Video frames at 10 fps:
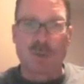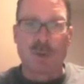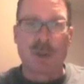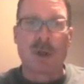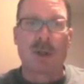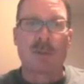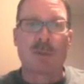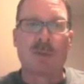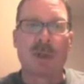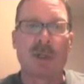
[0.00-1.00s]
with all the
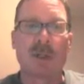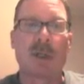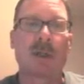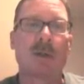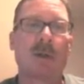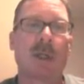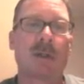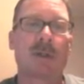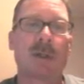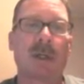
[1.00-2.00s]
movement
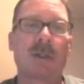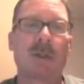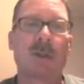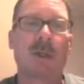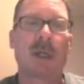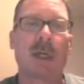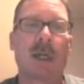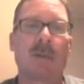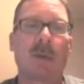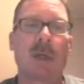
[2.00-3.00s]
and such,
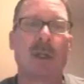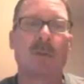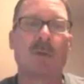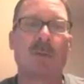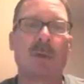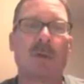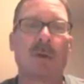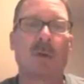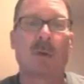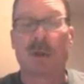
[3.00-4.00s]
and the movement of
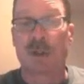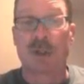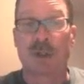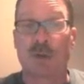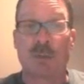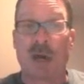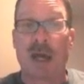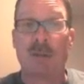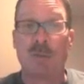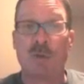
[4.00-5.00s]
the organ, just your
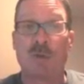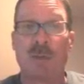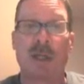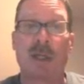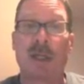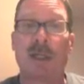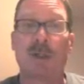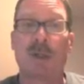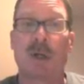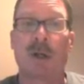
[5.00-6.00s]
body movement and any
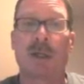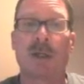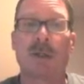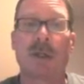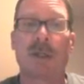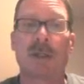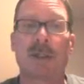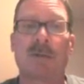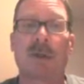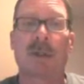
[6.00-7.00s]
jarring and
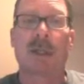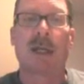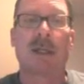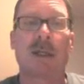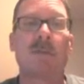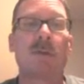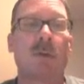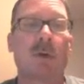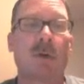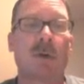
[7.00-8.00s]
stuff like that, it gives
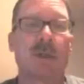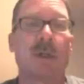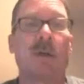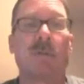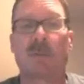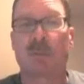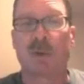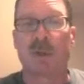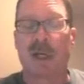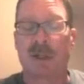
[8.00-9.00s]
you a cushion of
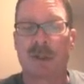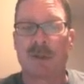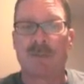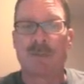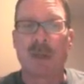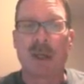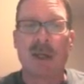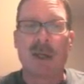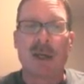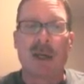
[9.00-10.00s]
protection.
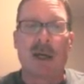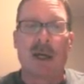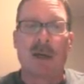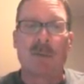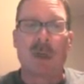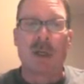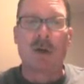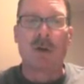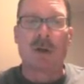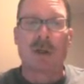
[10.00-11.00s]

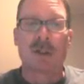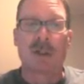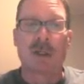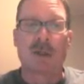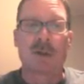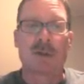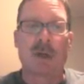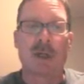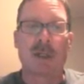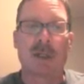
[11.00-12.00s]
Here you can see
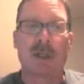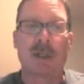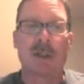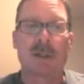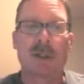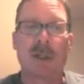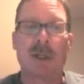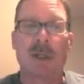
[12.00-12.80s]
illustrated is